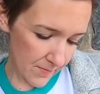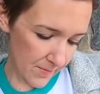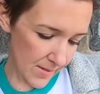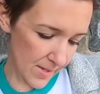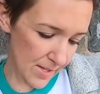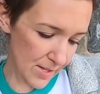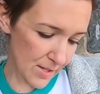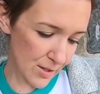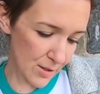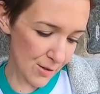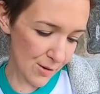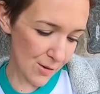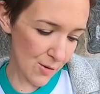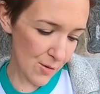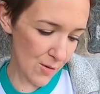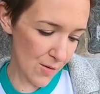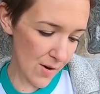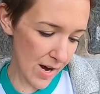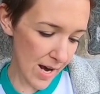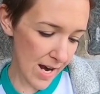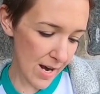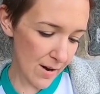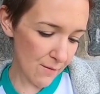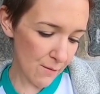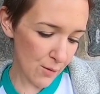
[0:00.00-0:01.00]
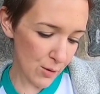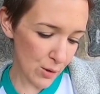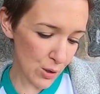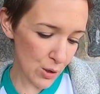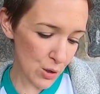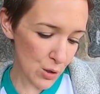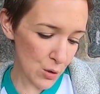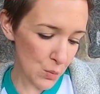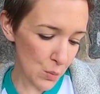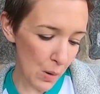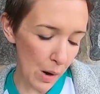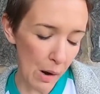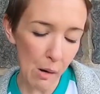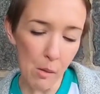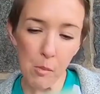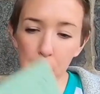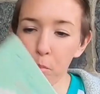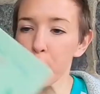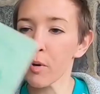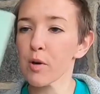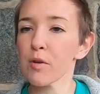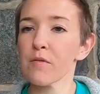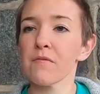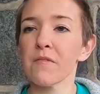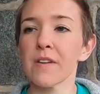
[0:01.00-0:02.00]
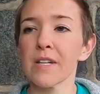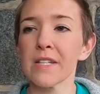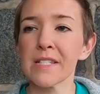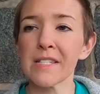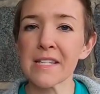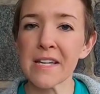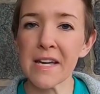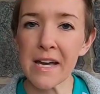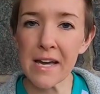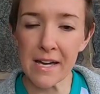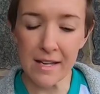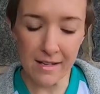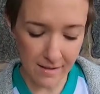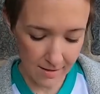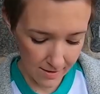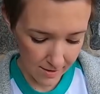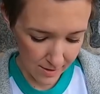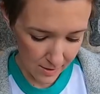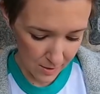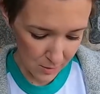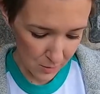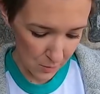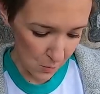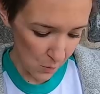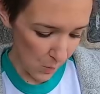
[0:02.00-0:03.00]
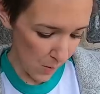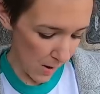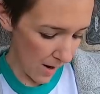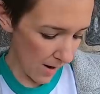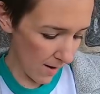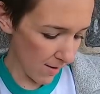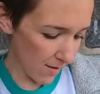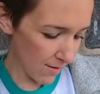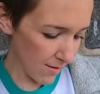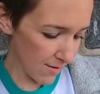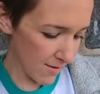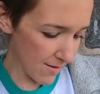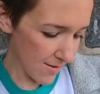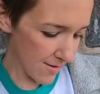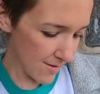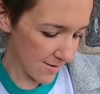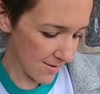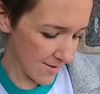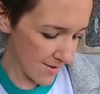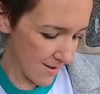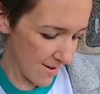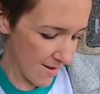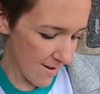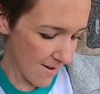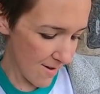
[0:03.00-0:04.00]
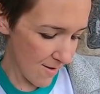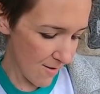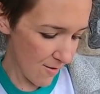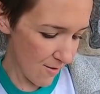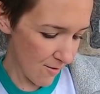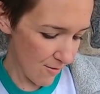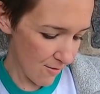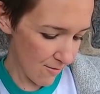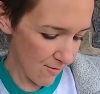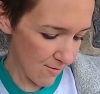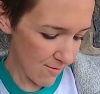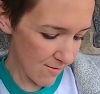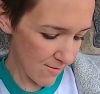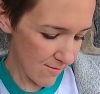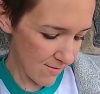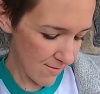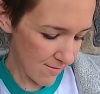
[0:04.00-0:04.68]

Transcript: This is a great for a swell birthday dad. Swell. Oh.